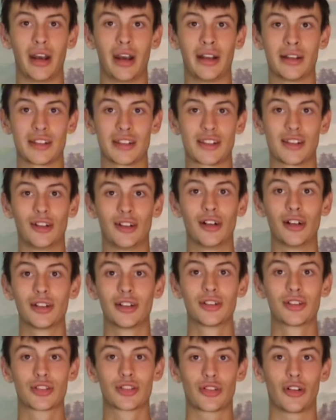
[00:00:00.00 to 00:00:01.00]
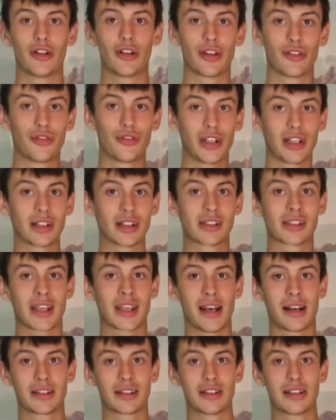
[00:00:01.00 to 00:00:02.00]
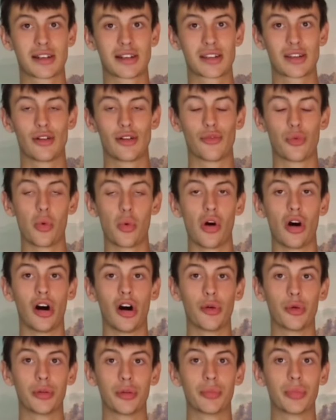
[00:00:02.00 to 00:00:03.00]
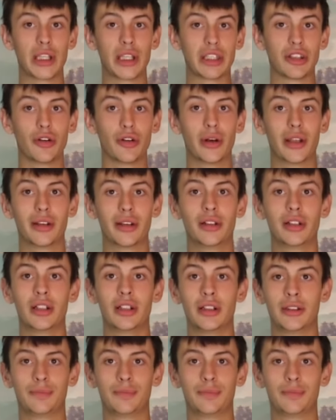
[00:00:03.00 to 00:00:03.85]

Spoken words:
and start trying to think tactics of what I would be doing.